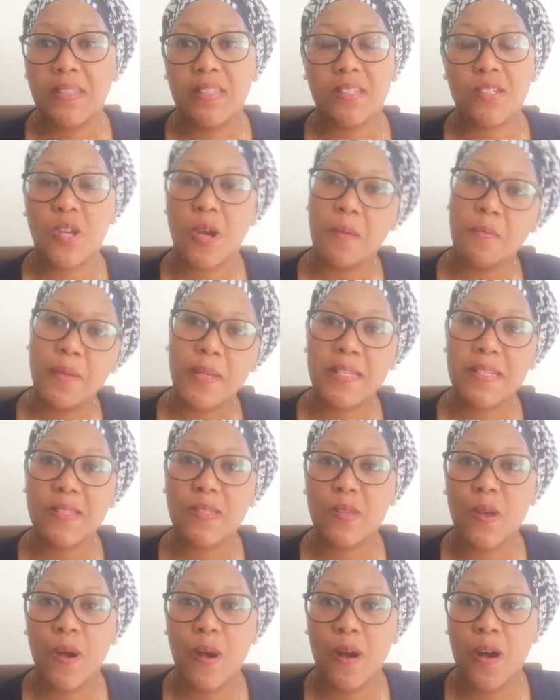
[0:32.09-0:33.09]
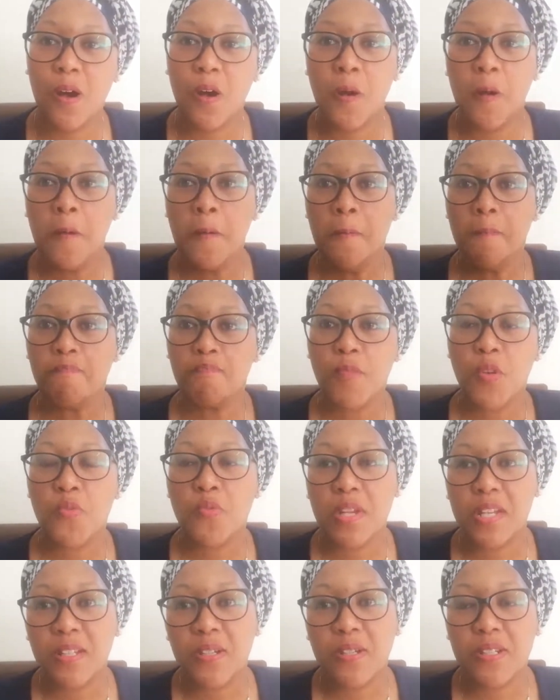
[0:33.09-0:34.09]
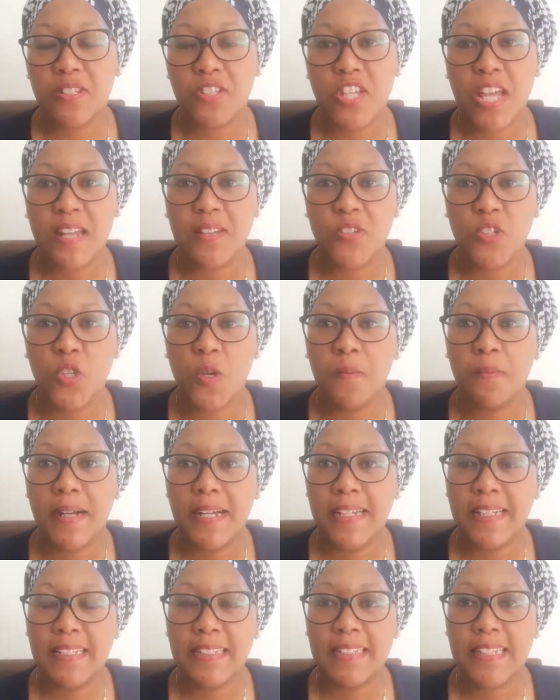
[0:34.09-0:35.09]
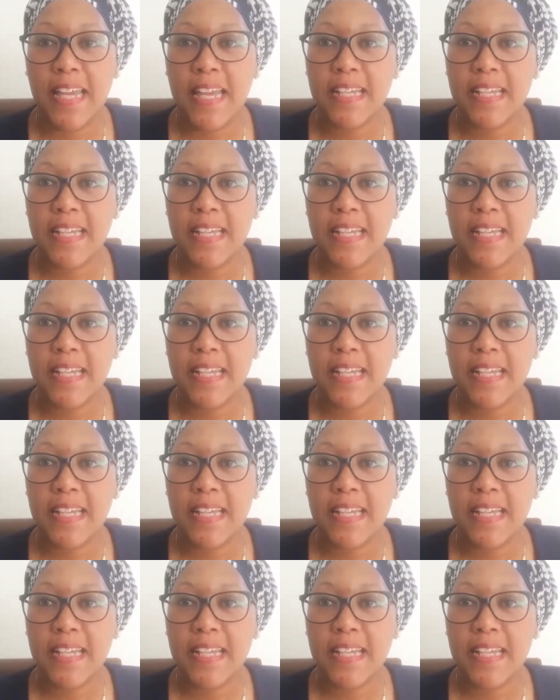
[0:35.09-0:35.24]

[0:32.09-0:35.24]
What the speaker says: The topics are really going to challenge your mind.